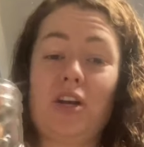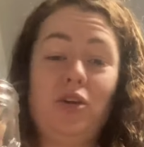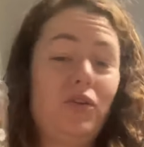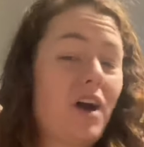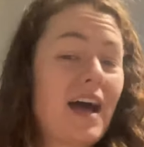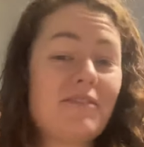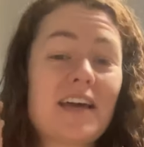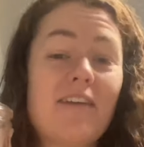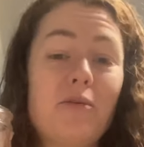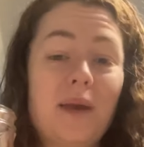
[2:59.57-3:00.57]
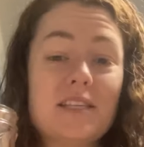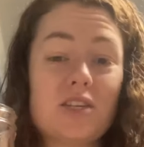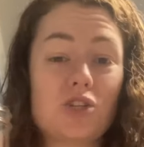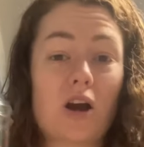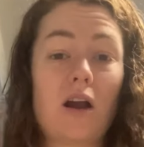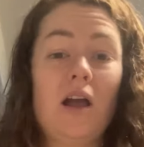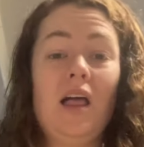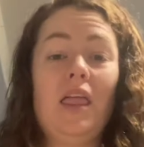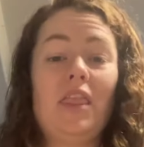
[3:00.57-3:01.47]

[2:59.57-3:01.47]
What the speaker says: You do not have to have a mason jar. The